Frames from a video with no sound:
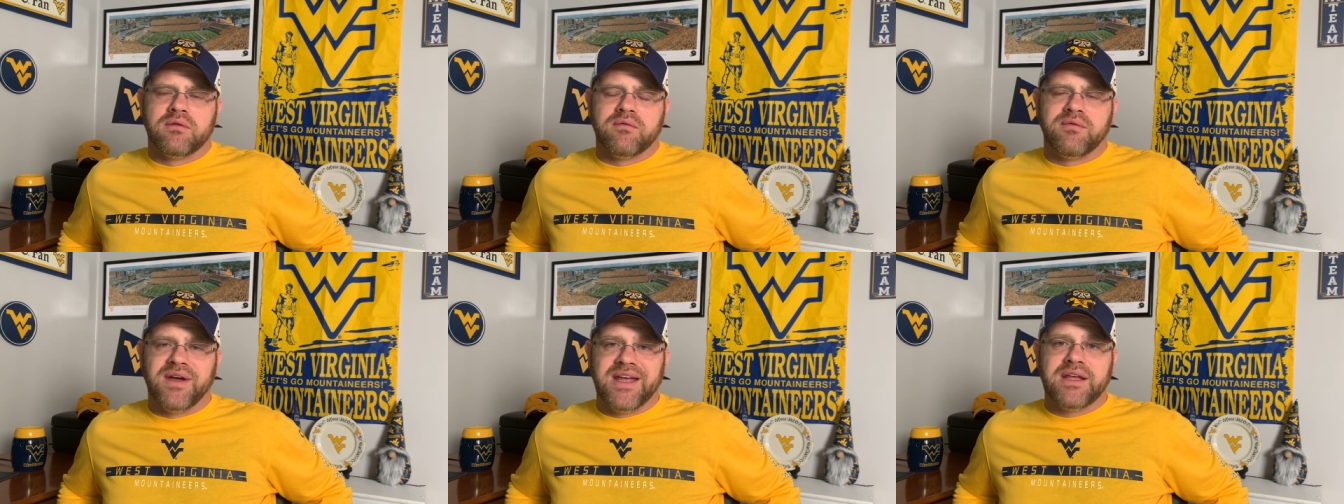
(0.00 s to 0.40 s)

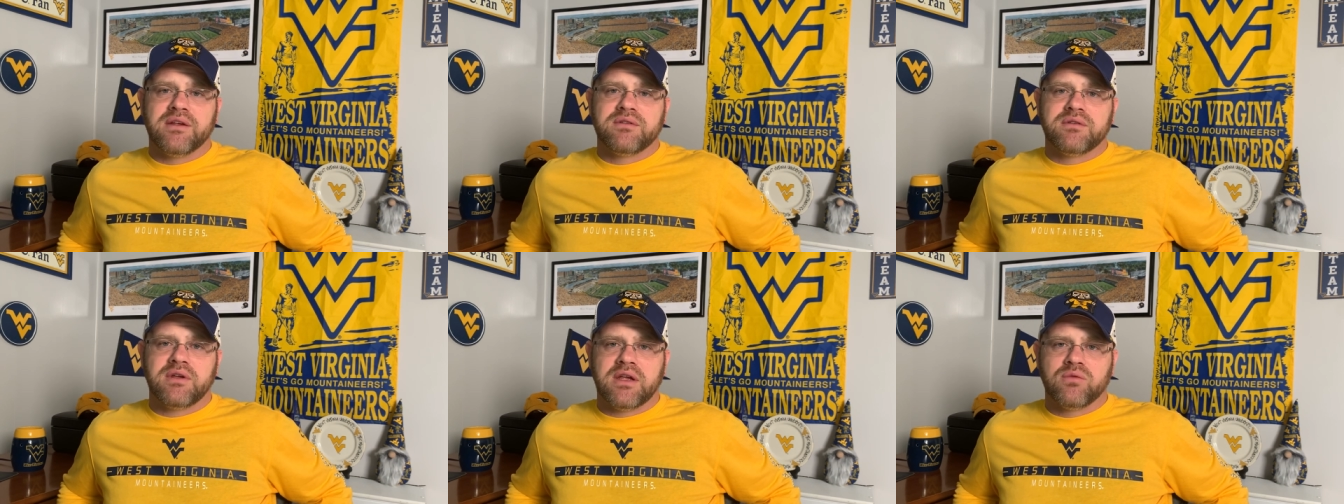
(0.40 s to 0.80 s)

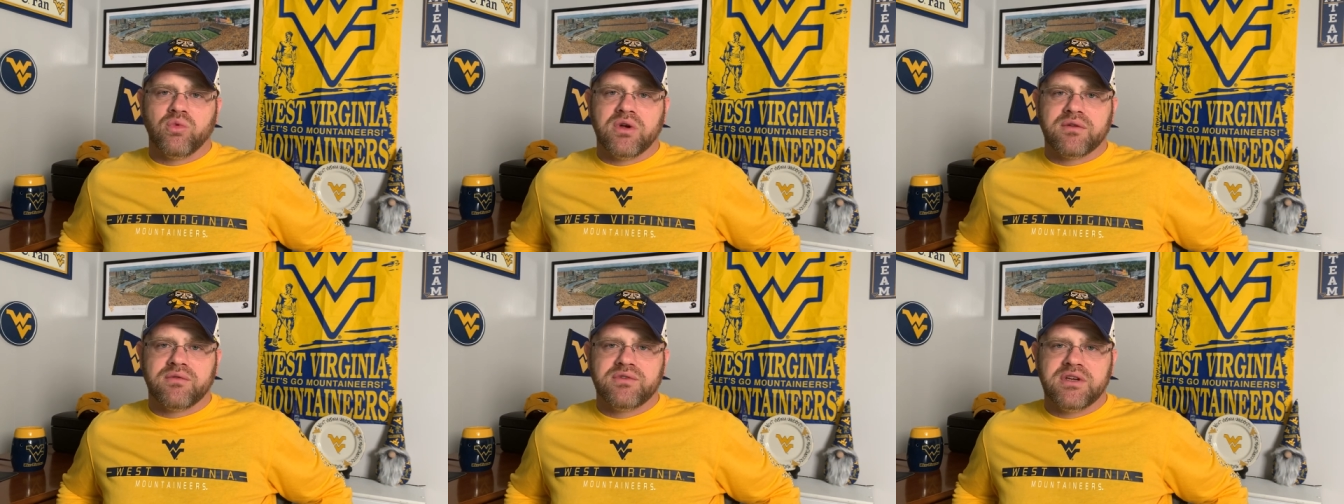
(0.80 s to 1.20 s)
Vegas has
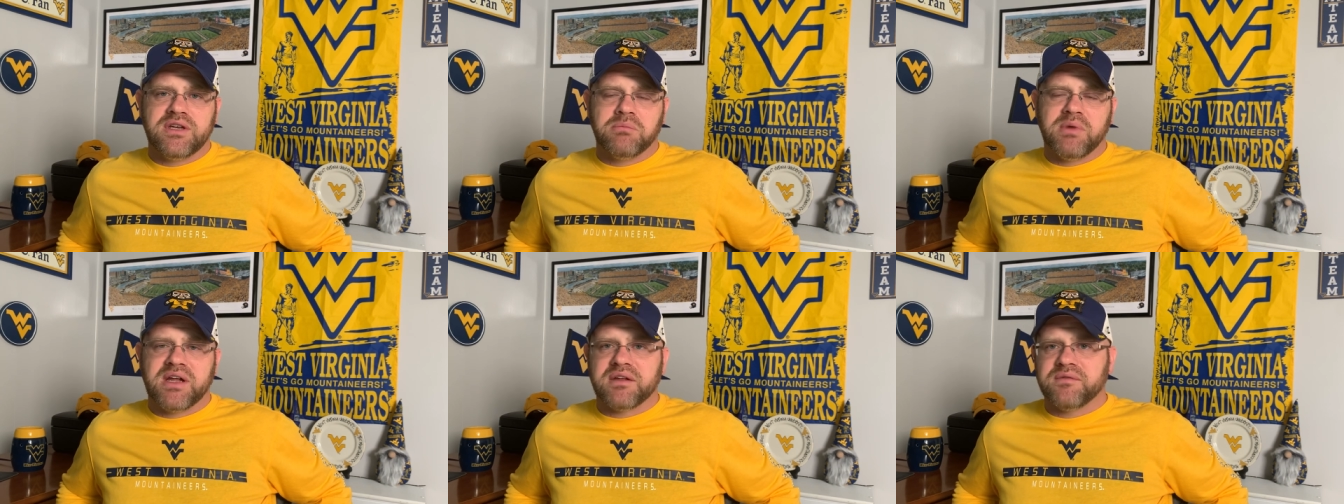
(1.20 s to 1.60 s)
West
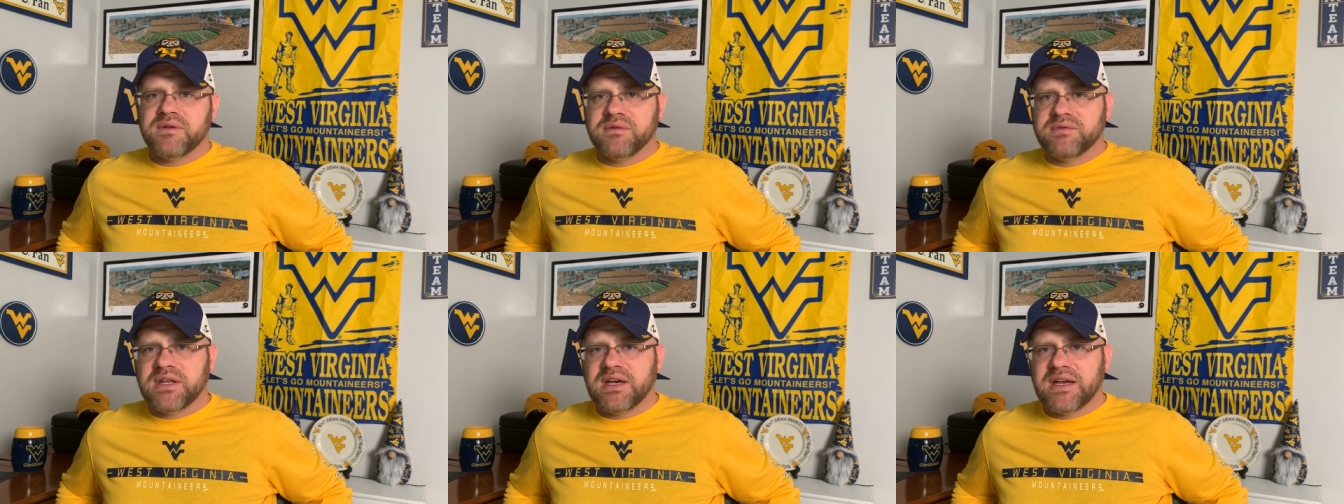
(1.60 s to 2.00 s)
Virginia minus
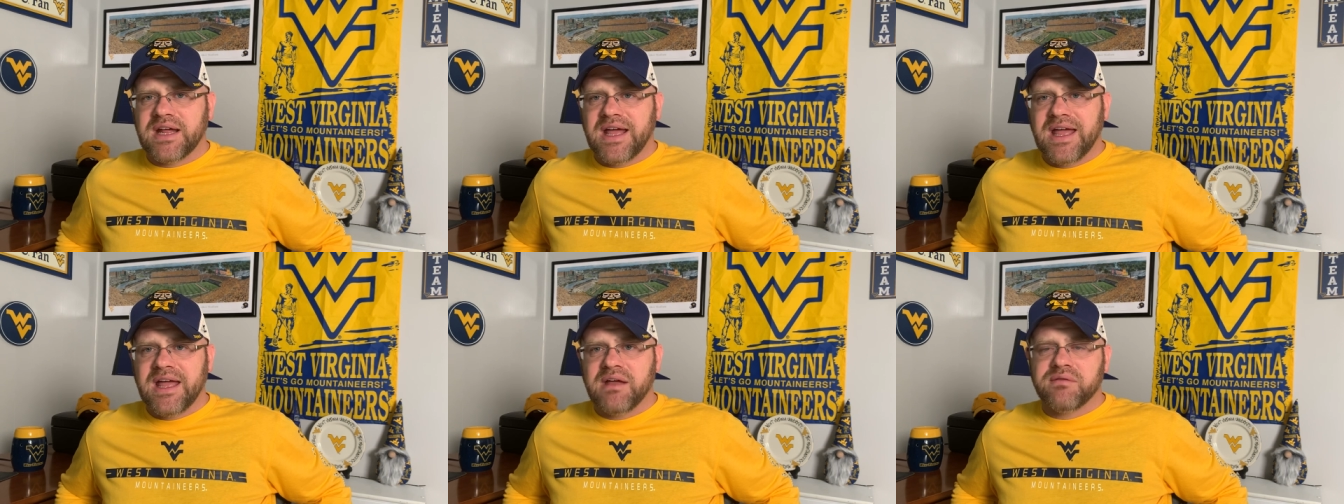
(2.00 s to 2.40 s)
15 and a
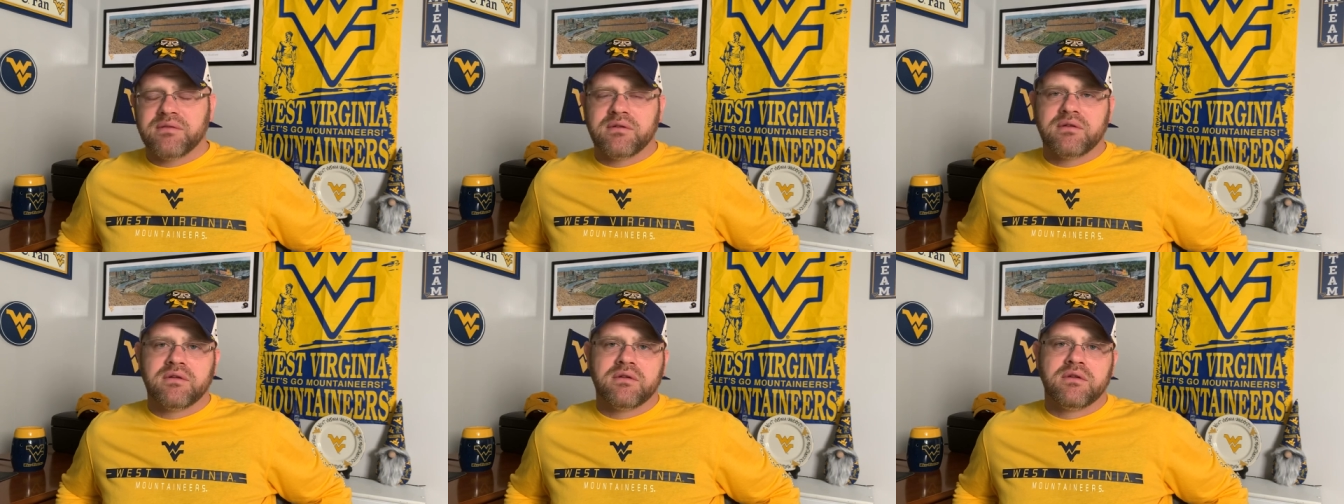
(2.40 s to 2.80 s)

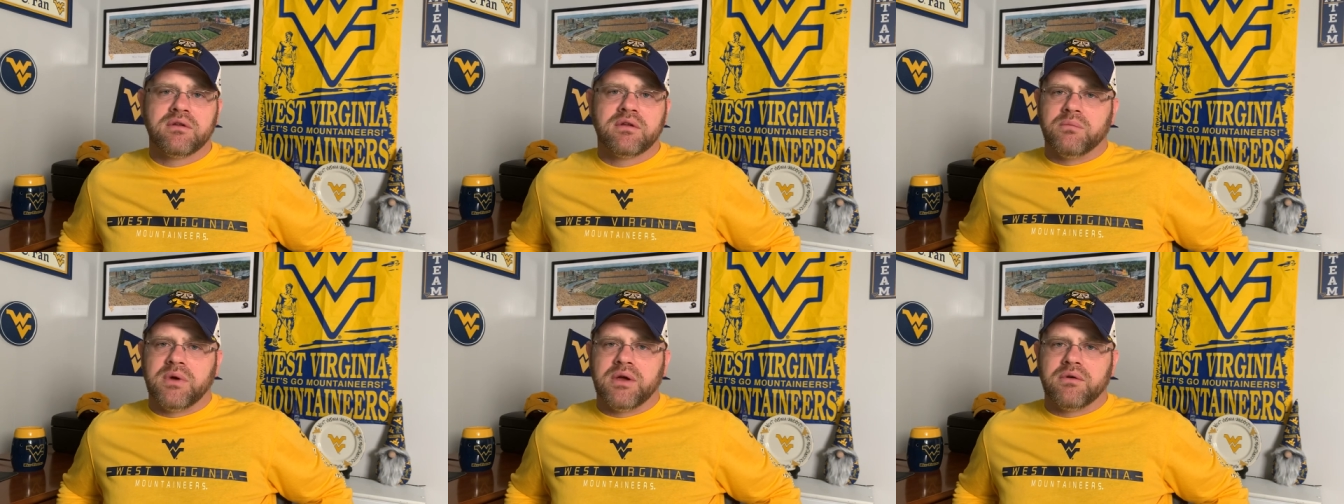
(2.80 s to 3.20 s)
half.
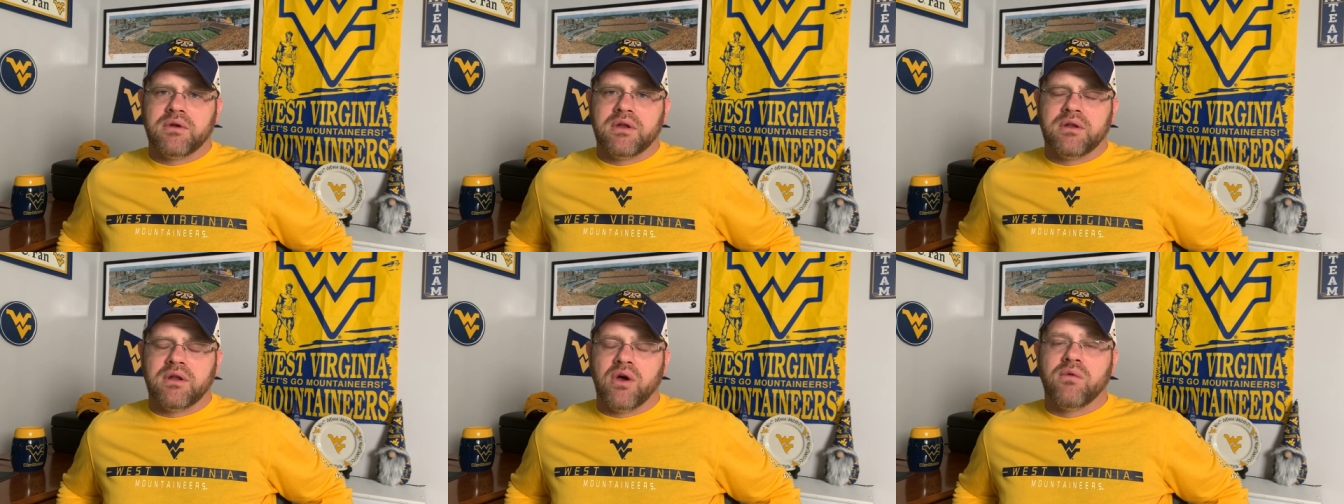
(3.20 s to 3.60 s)
Well,
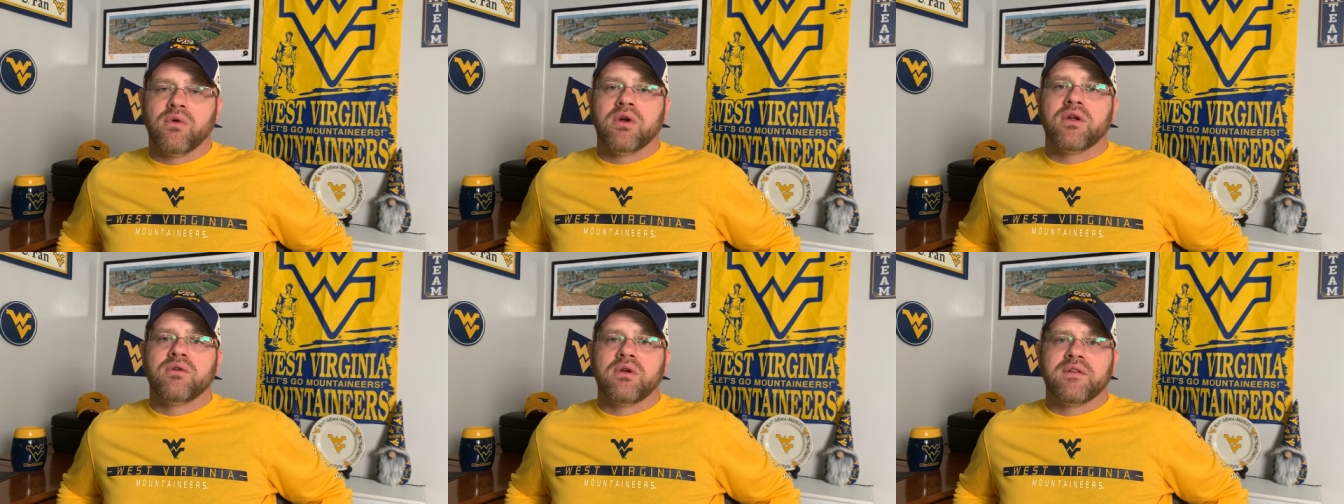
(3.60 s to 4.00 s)
an
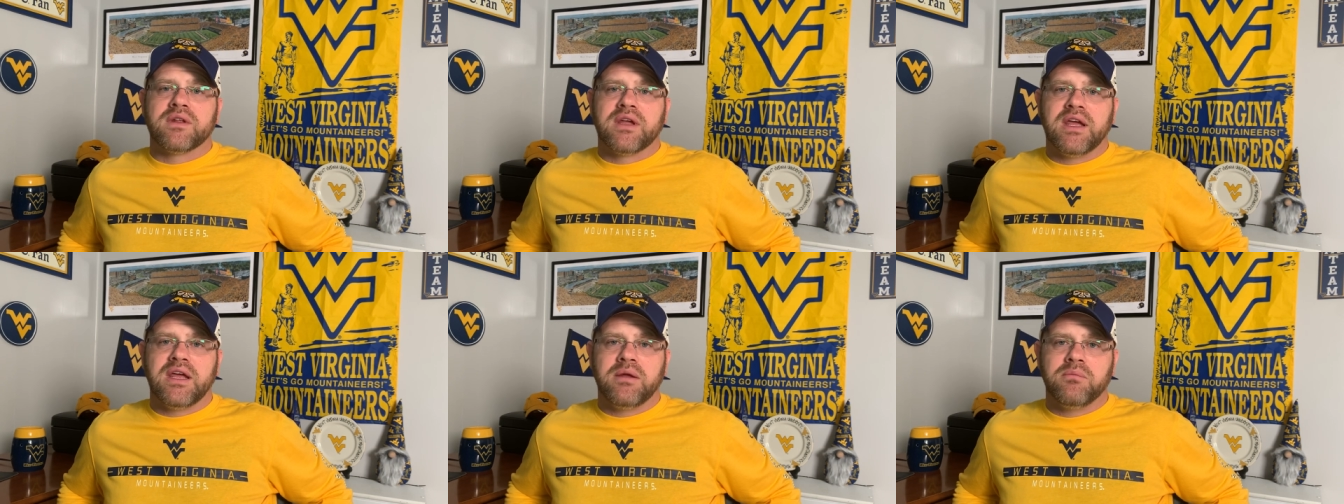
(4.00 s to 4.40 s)
over-under on the
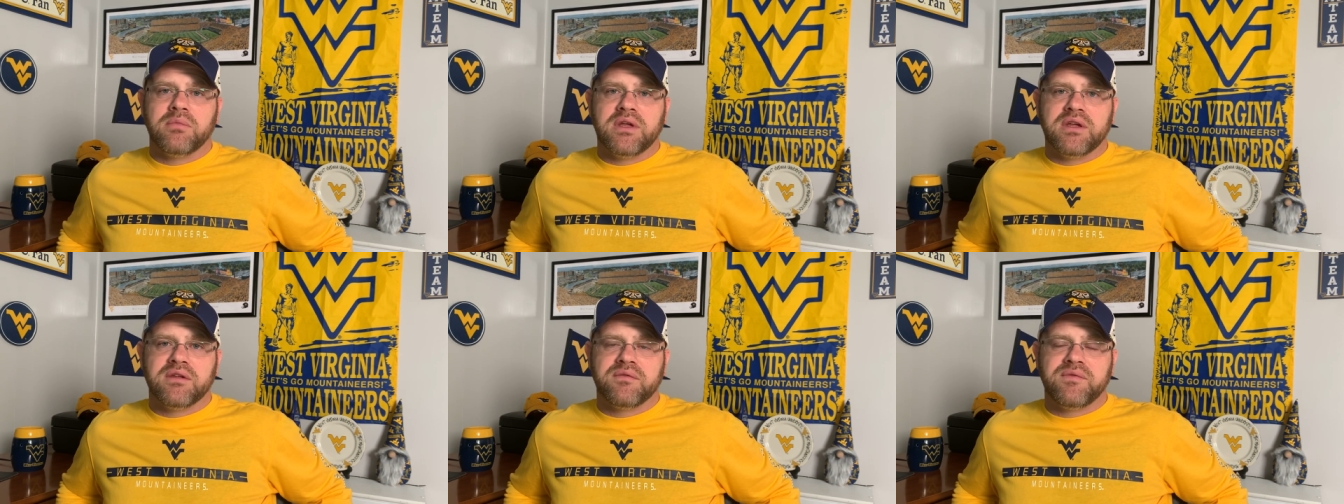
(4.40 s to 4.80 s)
game
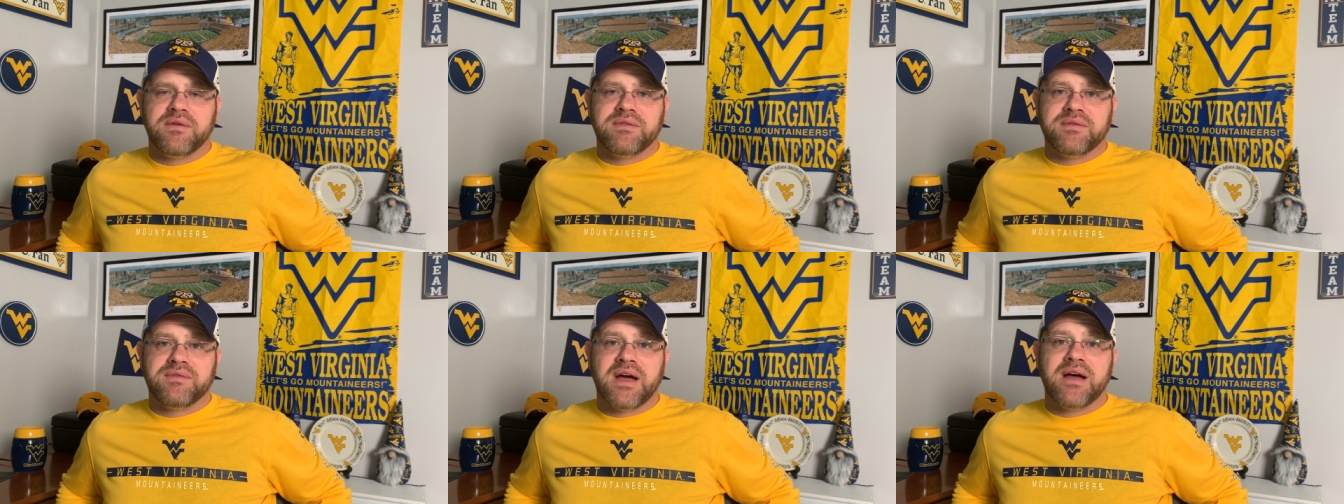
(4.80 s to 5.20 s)
is
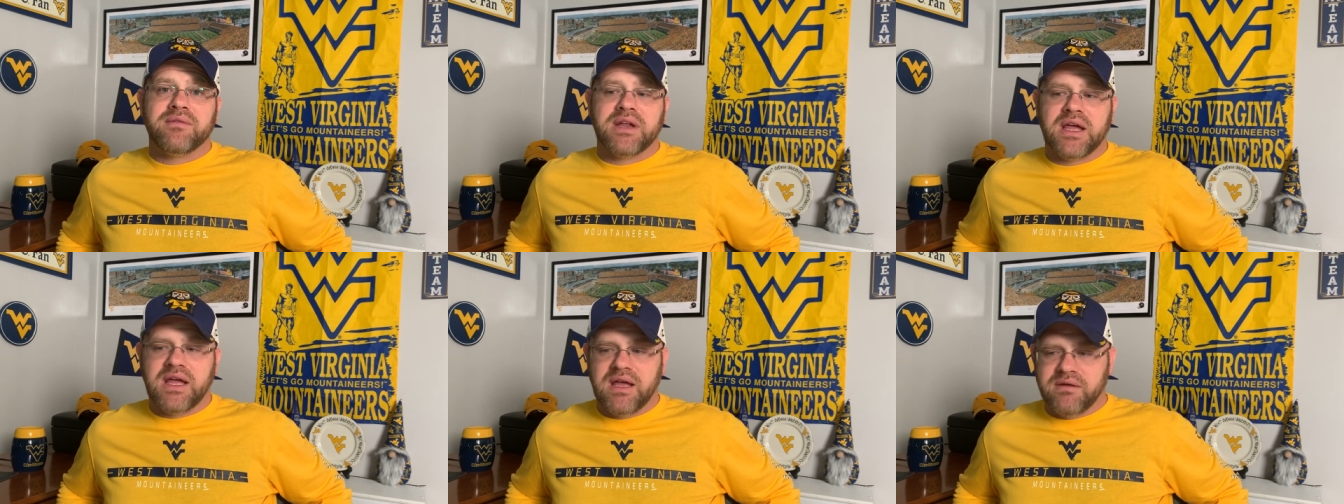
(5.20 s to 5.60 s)
55
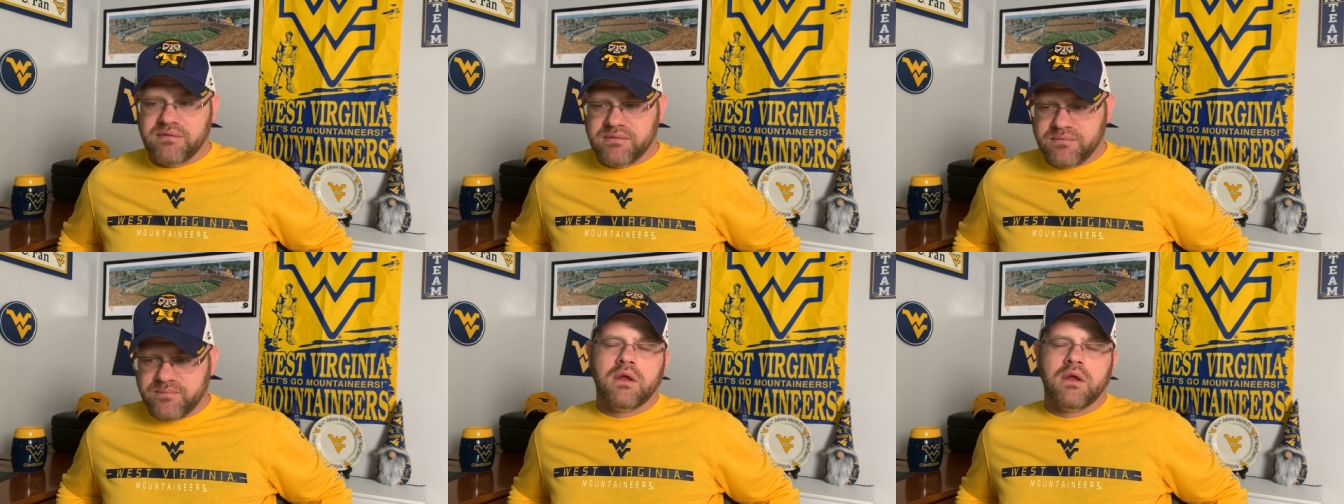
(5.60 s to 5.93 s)
and a half.